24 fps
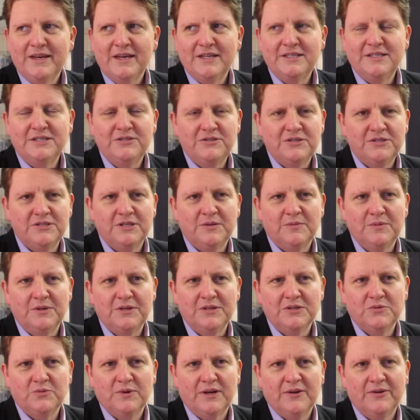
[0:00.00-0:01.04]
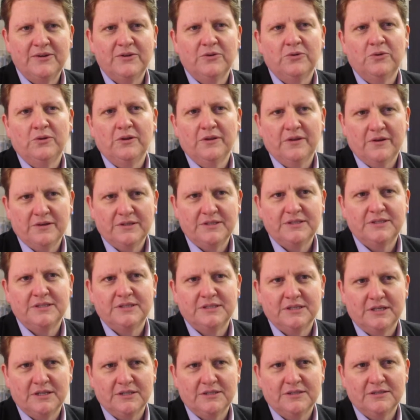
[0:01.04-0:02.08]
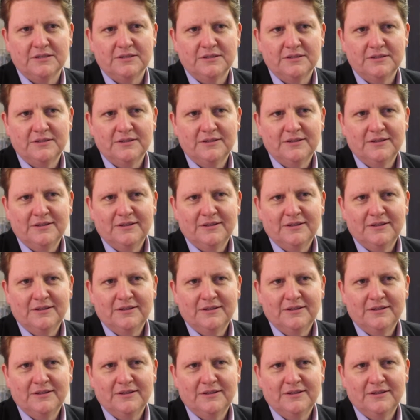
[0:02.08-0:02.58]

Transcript: It's interesting because we're in all of those intersections.